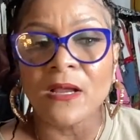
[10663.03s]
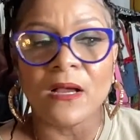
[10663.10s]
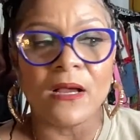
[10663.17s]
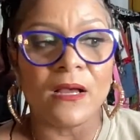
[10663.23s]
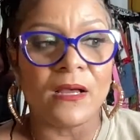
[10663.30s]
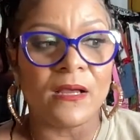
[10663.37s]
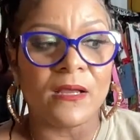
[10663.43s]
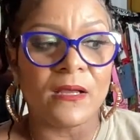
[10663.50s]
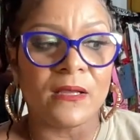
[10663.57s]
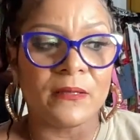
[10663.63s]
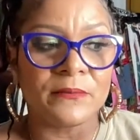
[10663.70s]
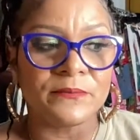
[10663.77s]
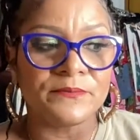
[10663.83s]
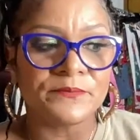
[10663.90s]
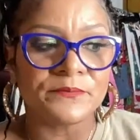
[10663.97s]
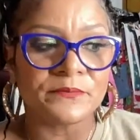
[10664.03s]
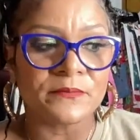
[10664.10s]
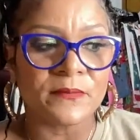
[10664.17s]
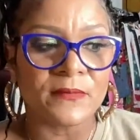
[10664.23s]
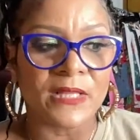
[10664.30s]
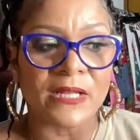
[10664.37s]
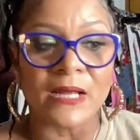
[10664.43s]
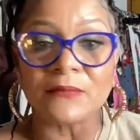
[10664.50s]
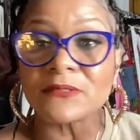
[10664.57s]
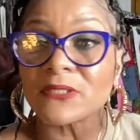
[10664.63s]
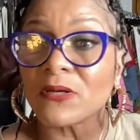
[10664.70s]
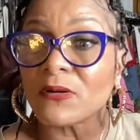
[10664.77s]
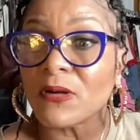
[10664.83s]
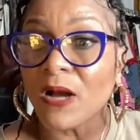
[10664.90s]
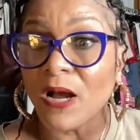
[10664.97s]
um, that I was
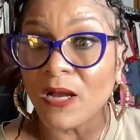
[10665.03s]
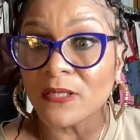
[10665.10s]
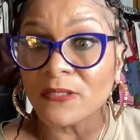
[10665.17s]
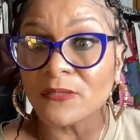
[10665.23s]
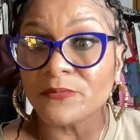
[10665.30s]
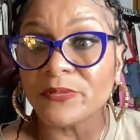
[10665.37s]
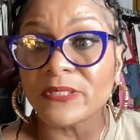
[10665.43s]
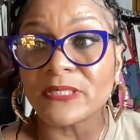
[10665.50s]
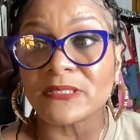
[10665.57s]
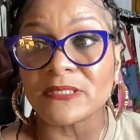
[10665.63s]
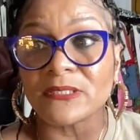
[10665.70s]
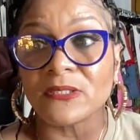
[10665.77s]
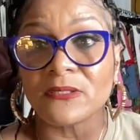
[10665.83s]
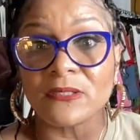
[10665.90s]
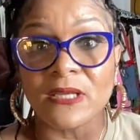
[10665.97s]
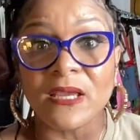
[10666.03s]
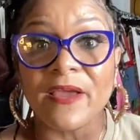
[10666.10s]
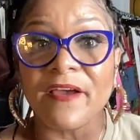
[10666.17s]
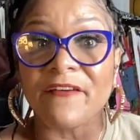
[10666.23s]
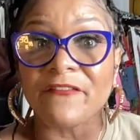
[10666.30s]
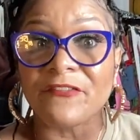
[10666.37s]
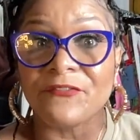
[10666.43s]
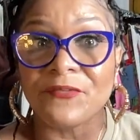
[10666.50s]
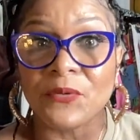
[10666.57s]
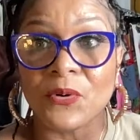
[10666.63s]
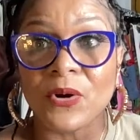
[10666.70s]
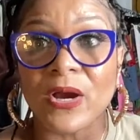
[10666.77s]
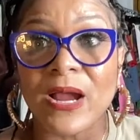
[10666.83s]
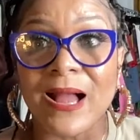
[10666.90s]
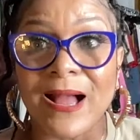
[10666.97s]
gonna call you because I told you they have
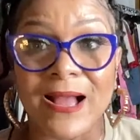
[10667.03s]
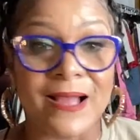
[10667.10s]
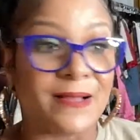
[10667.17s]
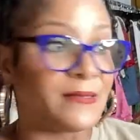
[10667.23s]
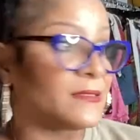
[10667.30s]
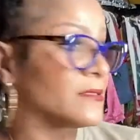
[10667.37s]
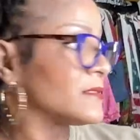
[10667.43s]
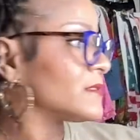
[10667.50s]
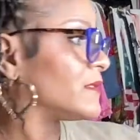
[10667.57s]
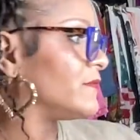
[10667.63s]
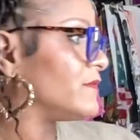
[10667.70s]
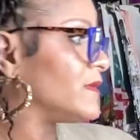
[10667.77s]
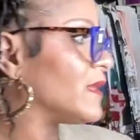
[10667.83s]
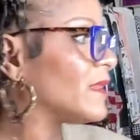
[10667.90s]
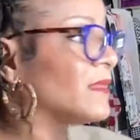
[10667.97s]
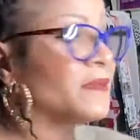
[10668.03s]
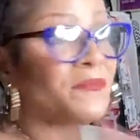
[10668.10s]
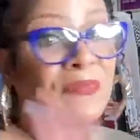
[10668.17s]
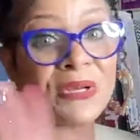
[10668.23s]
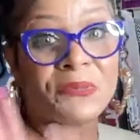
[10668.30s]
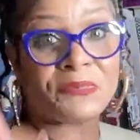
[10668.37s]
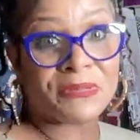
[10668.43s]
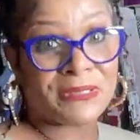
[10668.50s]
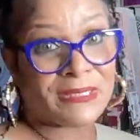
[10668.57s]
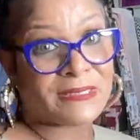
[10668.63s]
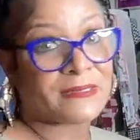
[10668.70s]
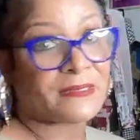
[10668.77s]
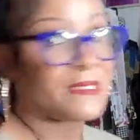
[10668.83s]
four aisles of nothing but plus